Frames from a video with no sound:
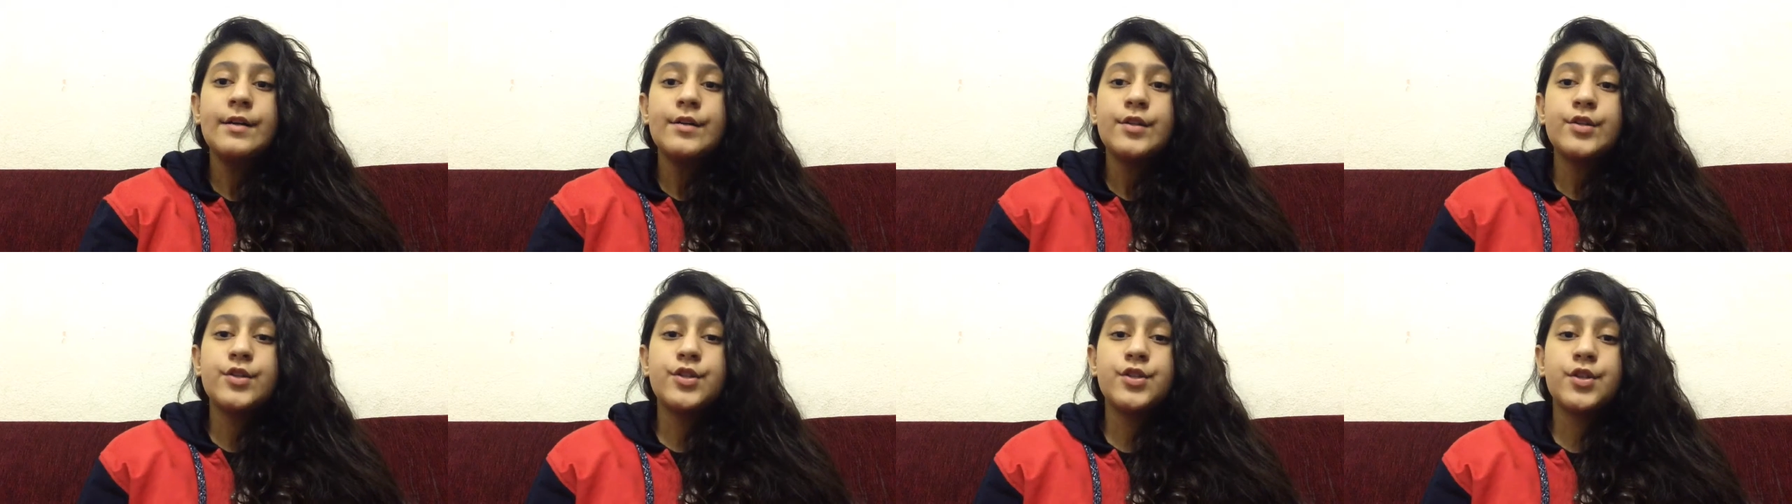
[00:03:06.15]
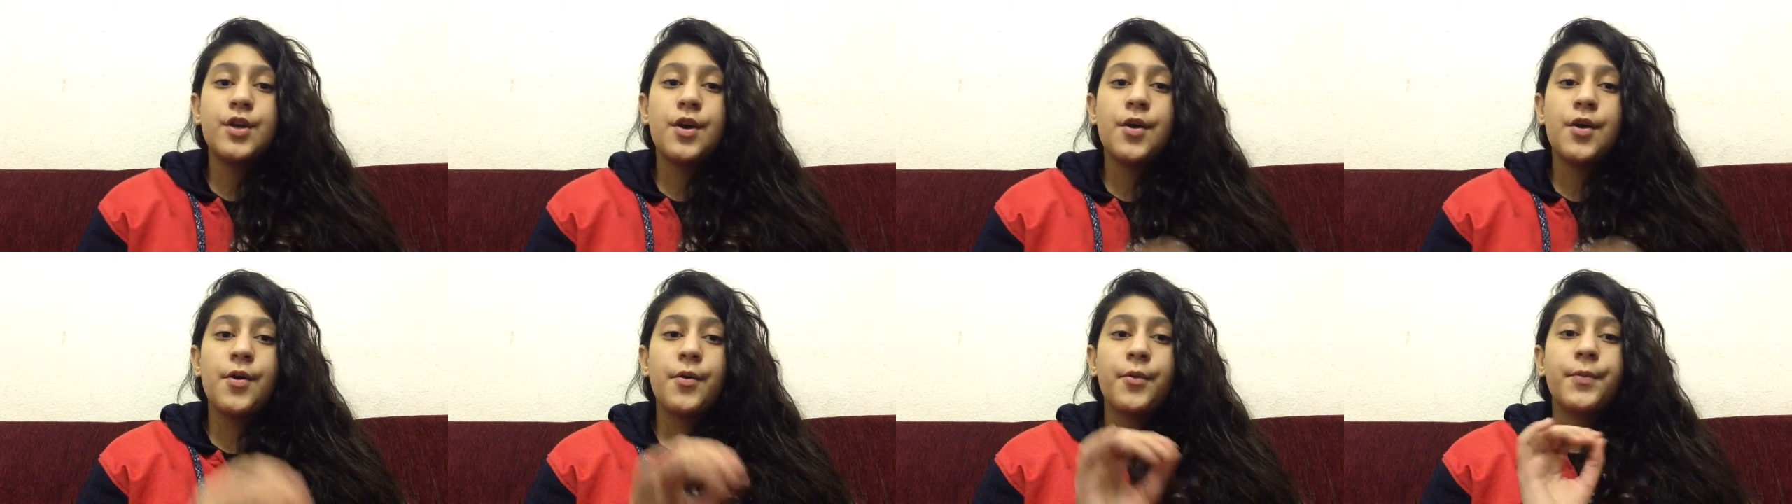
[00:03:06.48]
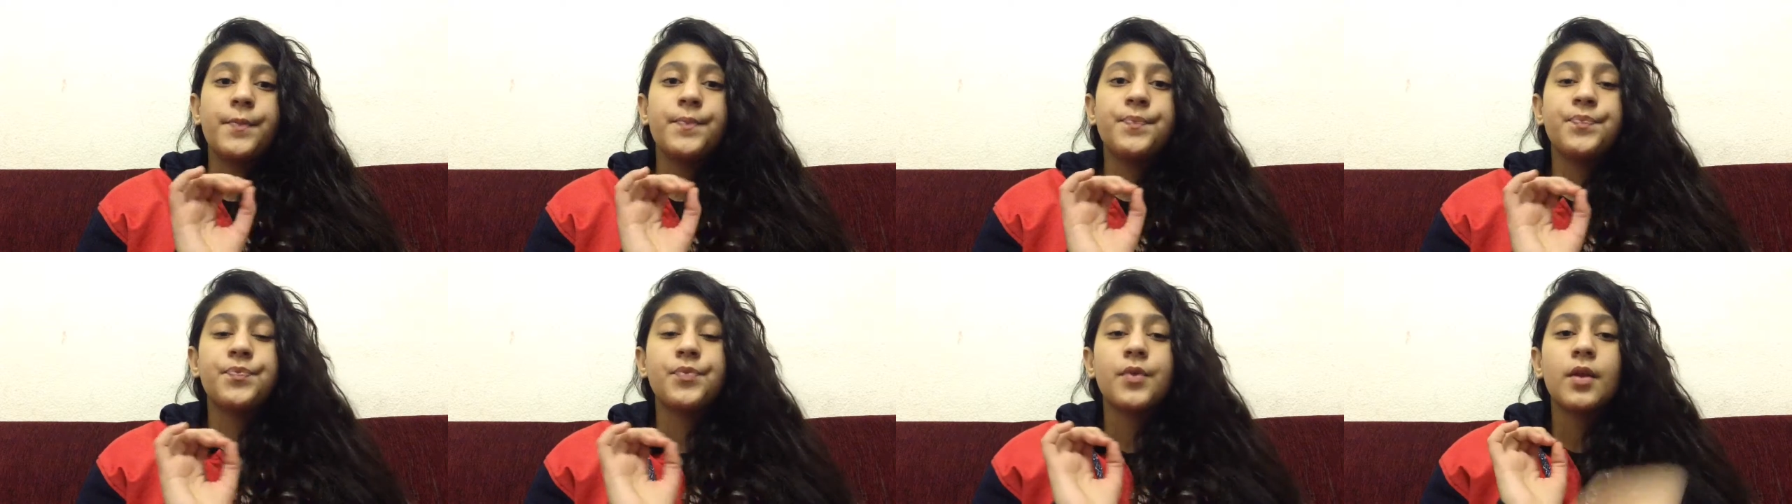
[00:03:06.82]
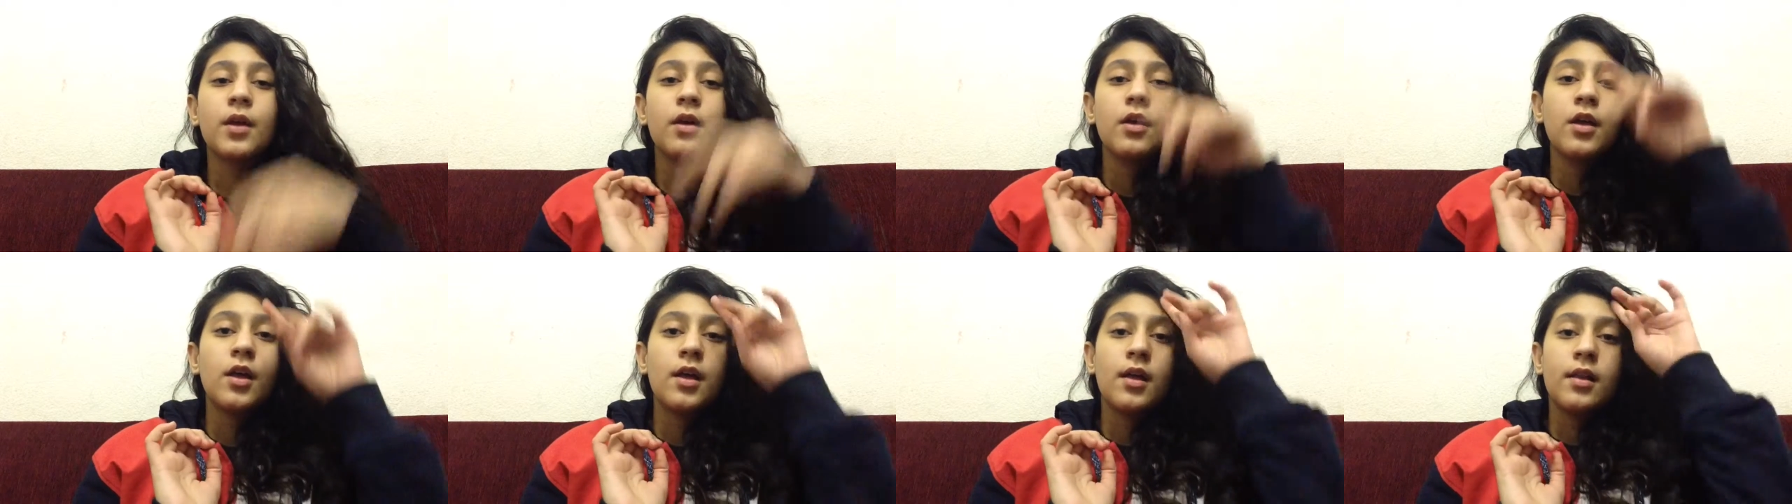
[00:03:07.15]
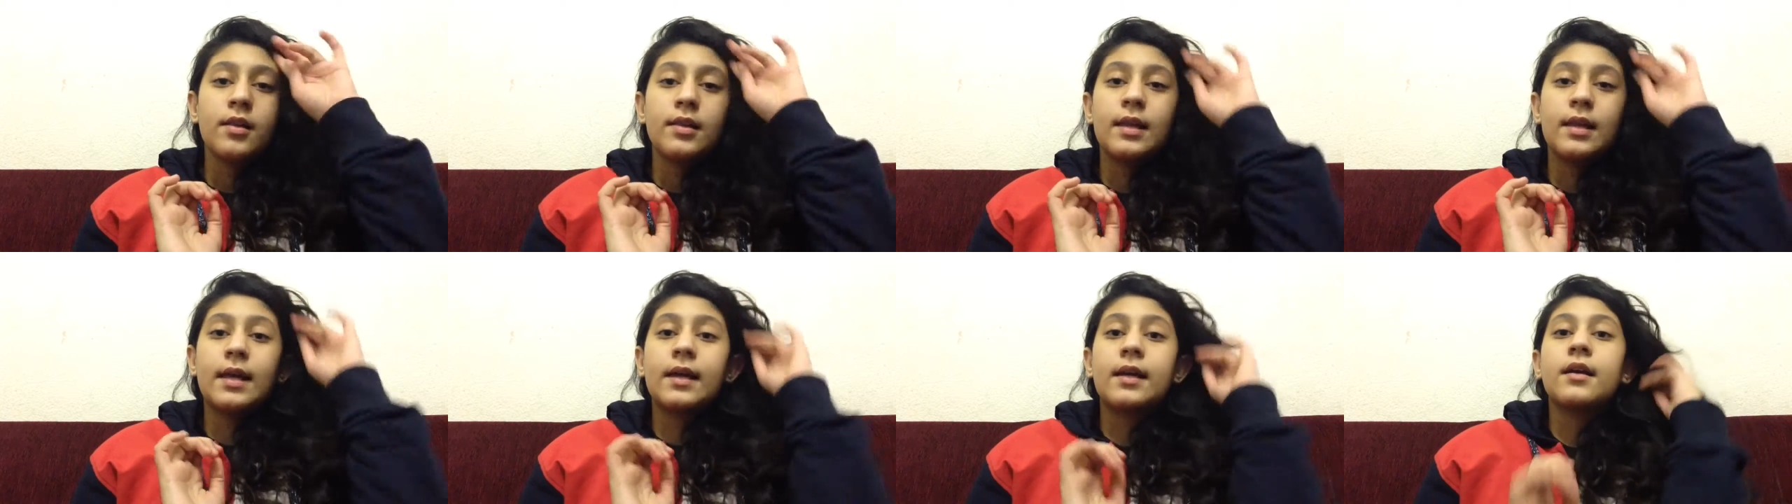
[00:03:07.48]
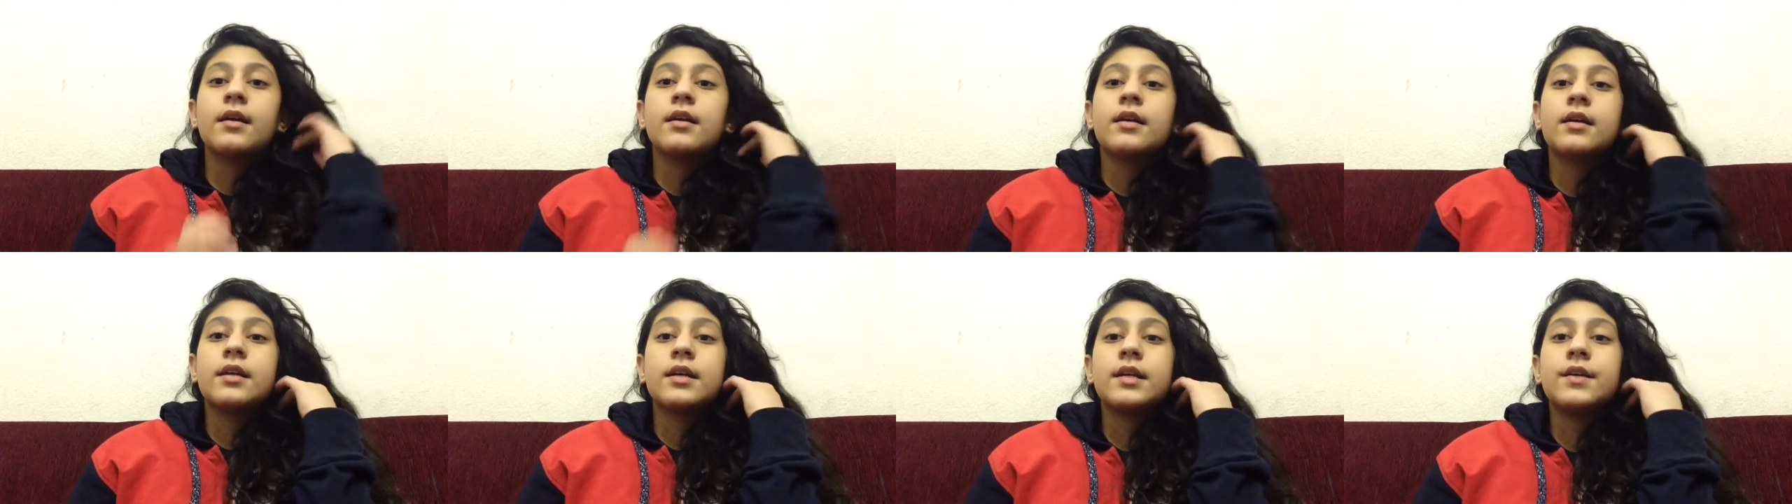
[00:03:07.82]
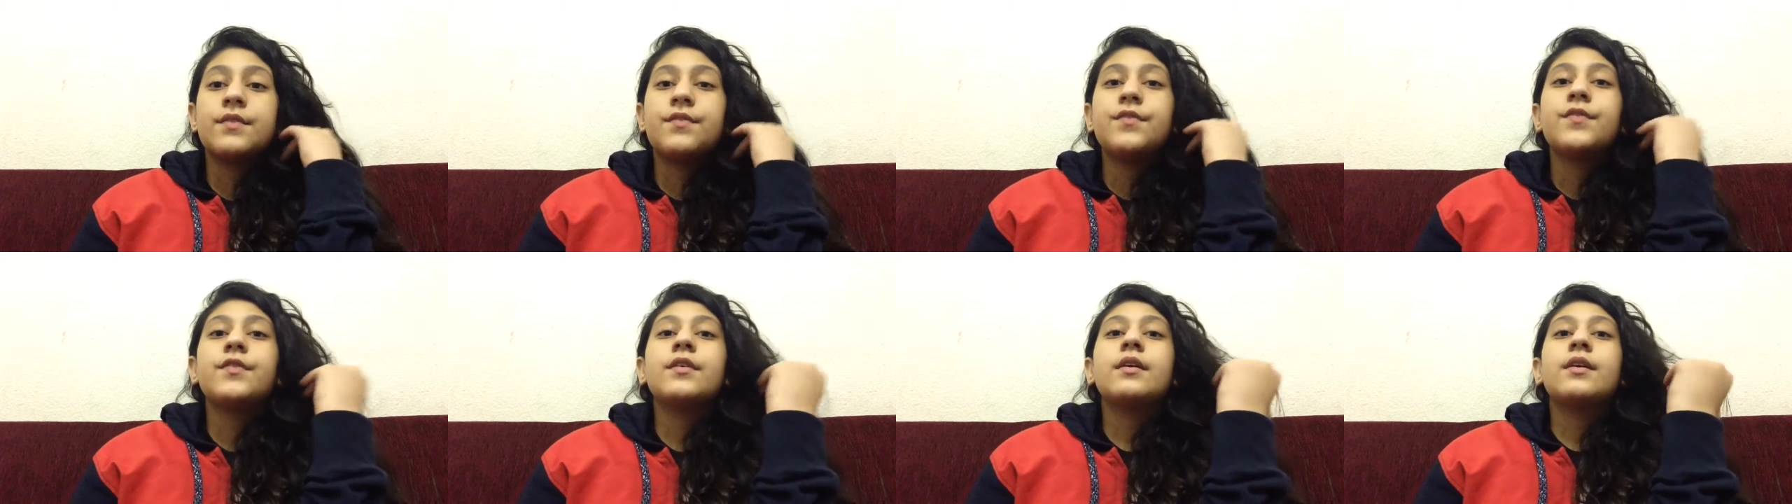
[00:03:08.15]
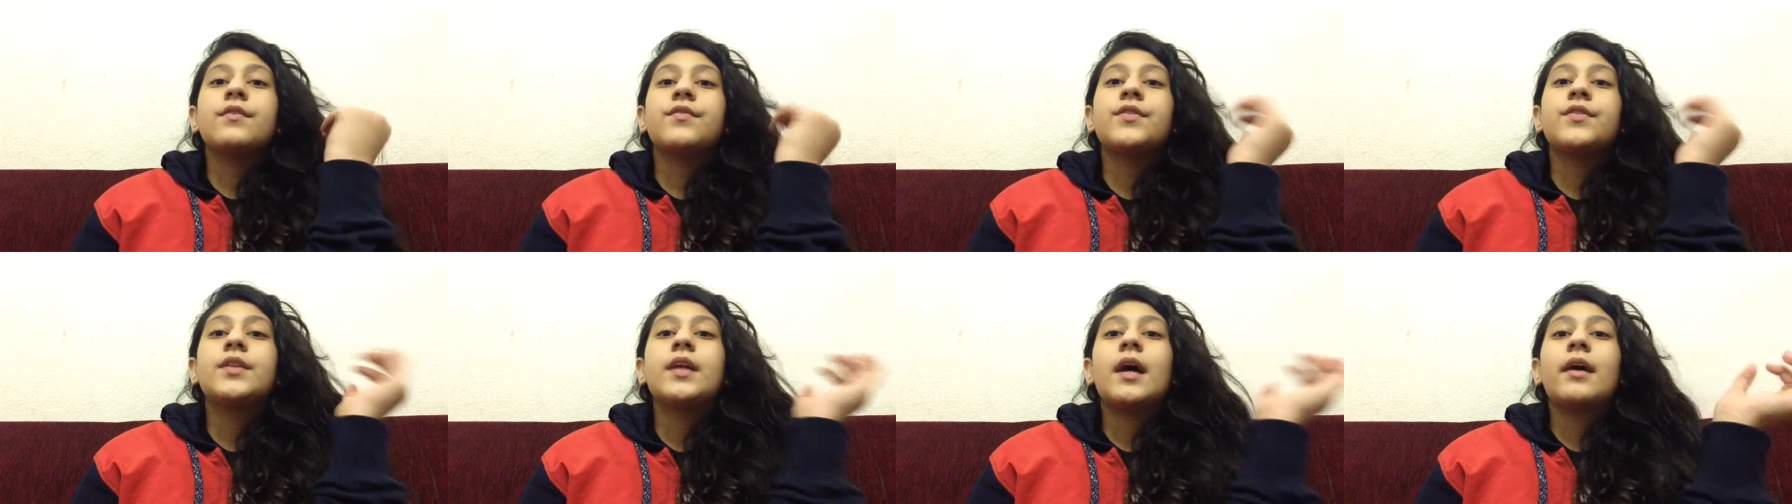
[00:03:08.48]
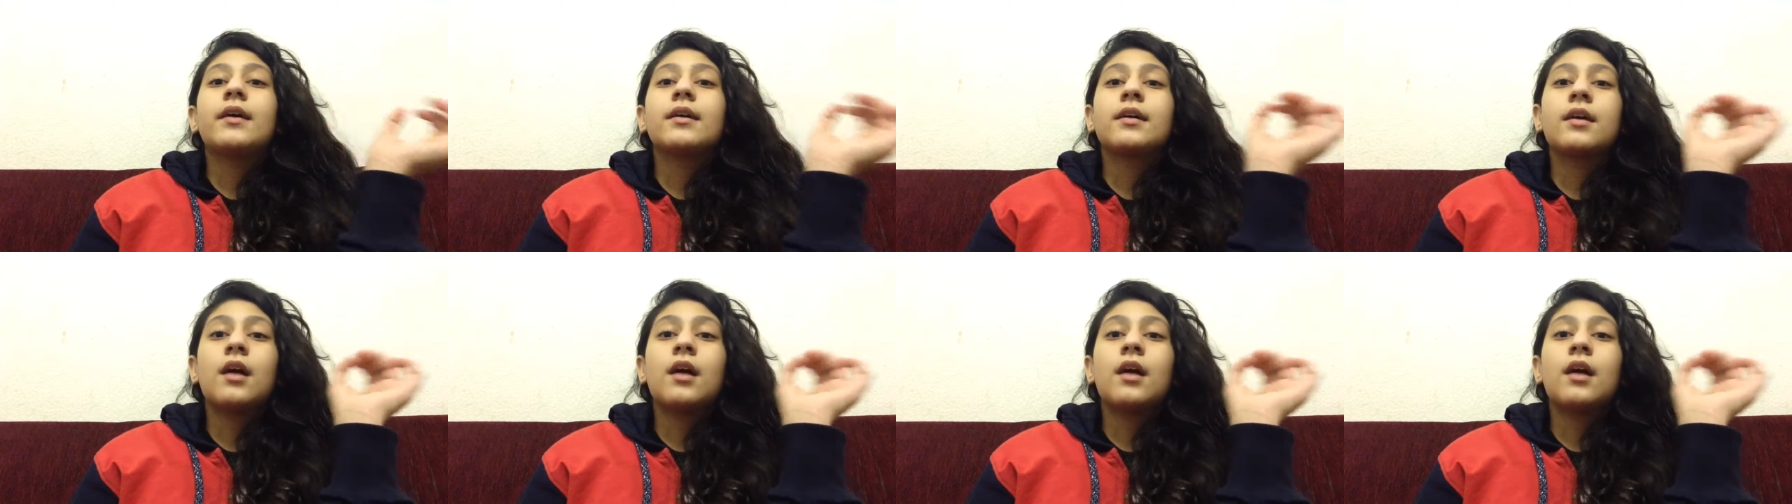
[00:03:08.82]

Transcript: So like if that